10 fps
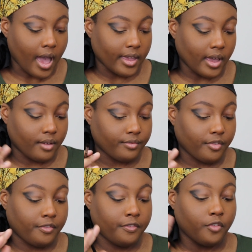I
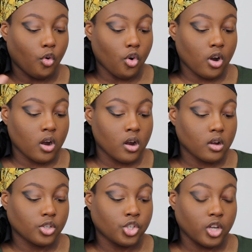have
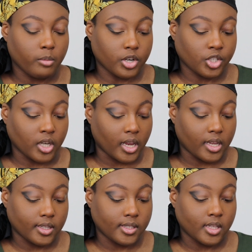4 shimmer
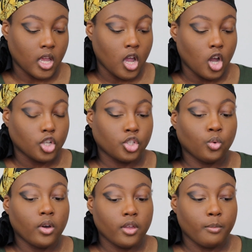shades,
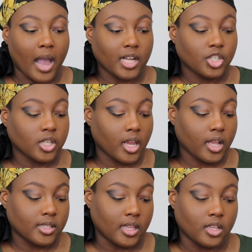2 other matte
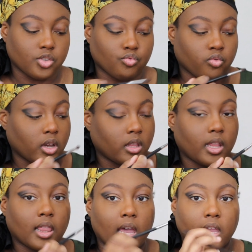shades, and this
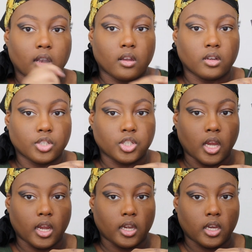really light
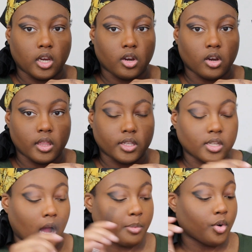shade here in
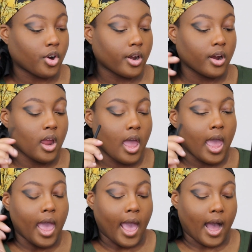this top corner.
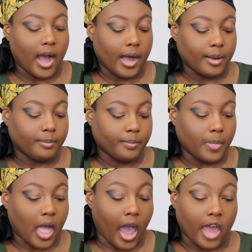I
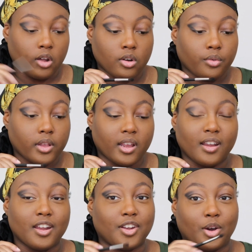don't really
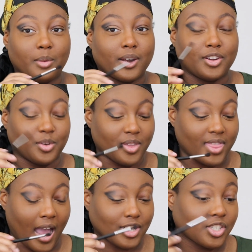know what I'm gonna do
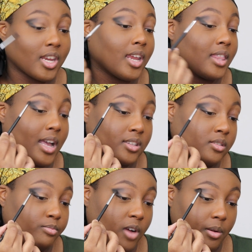with that shade.
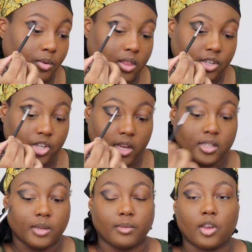That's probably one of the
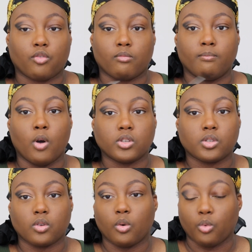shades I'm like
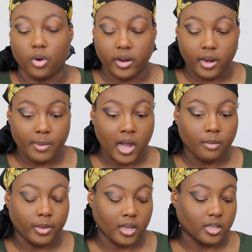most worried
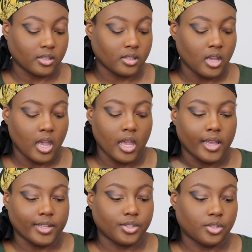about because
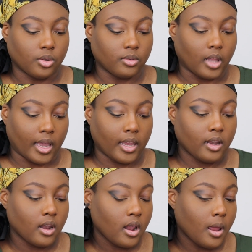it's so
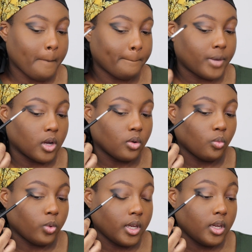light.
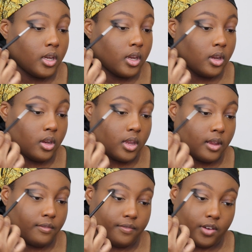But we
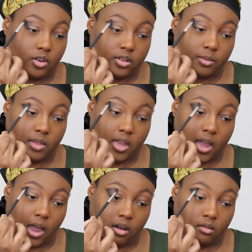can figure
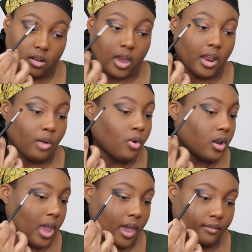something out, and I
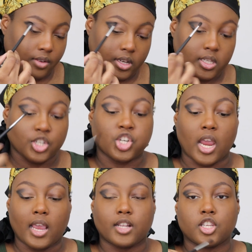want every
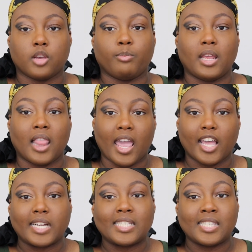shade to be
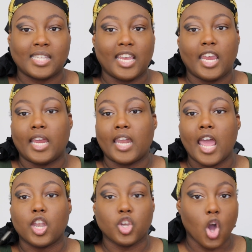like seen
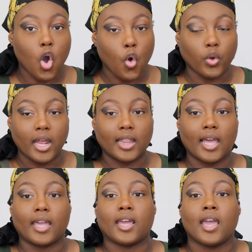and known and
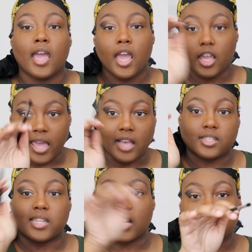like,
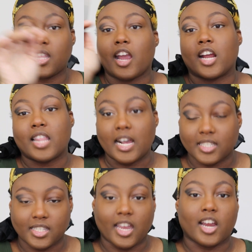yes, that's there and
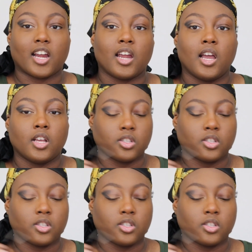that's there.